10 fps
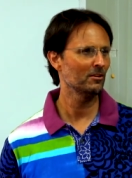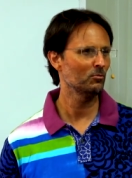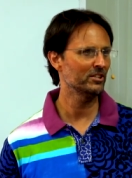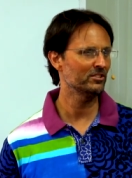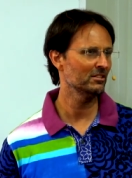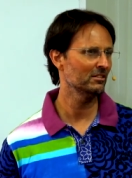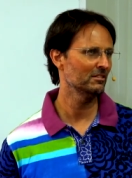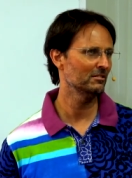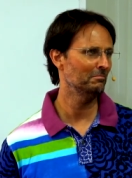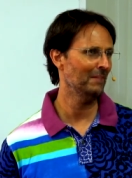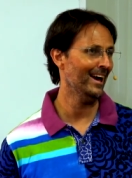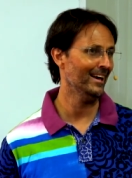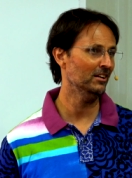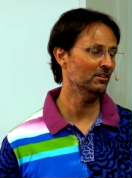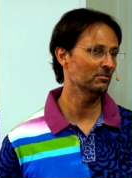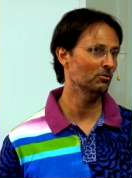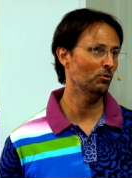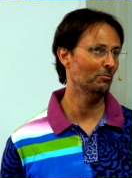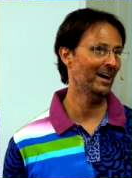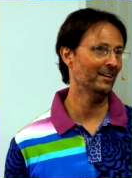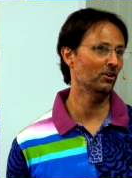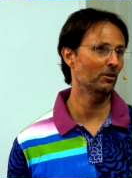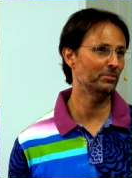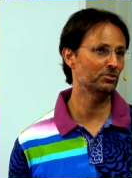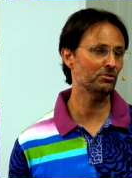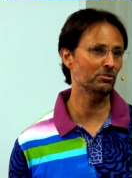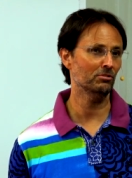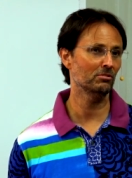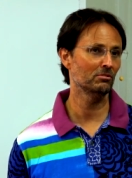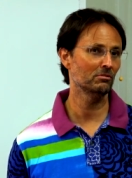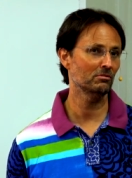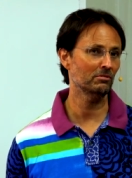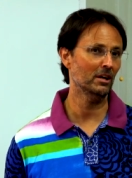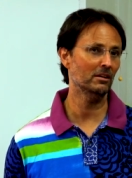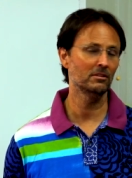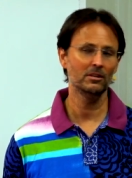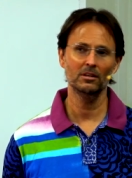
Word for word: which may or may not be true, right?